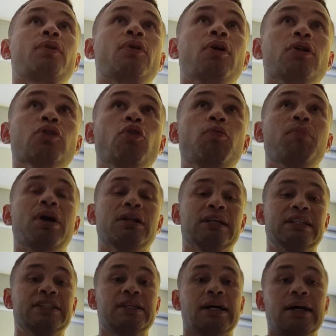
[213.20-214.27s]
although
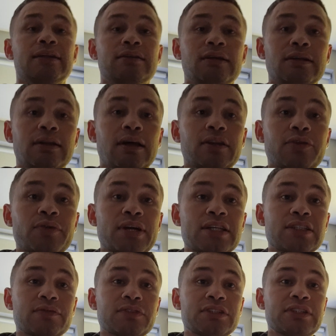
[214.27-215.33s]
Malik Scott and the
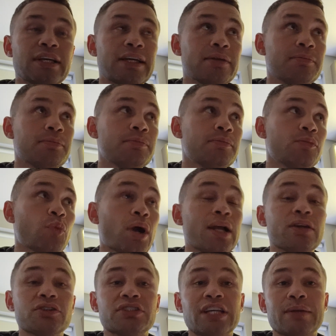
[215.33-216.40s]
rest of his team,
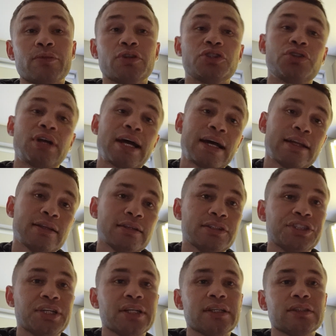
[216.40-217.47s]
Wilder's team, are trying to
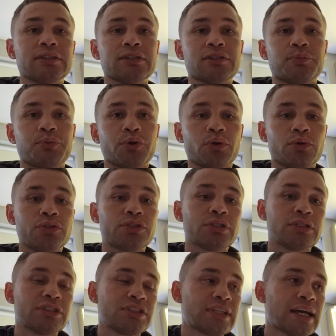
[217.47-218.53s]
change his approach
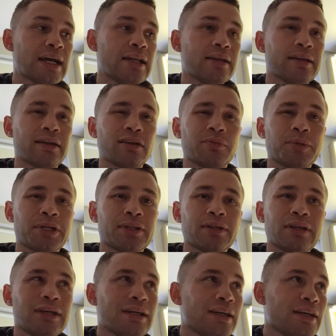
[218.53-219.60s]
and his style a little bit,
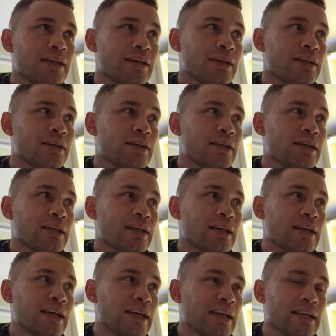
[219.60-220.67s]

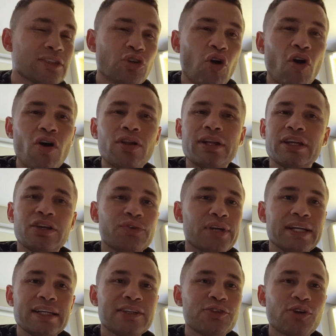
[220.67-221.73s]
it's all
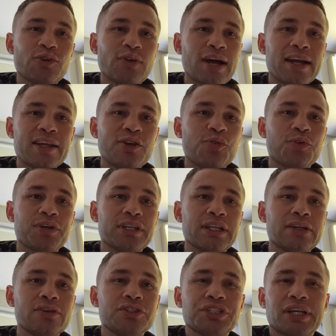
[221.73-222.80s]
ingrained already over
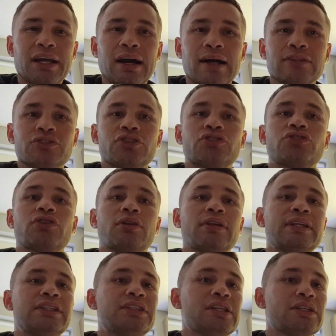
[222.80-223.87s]
years. You can't just
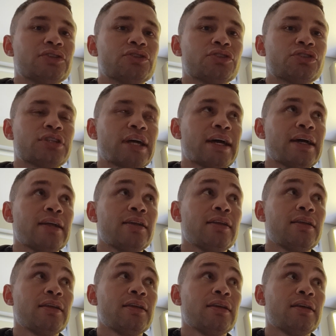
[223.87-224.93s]
suddenly change your style
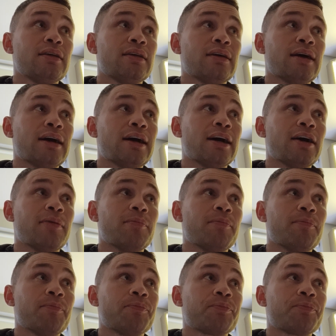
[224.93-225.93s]
um,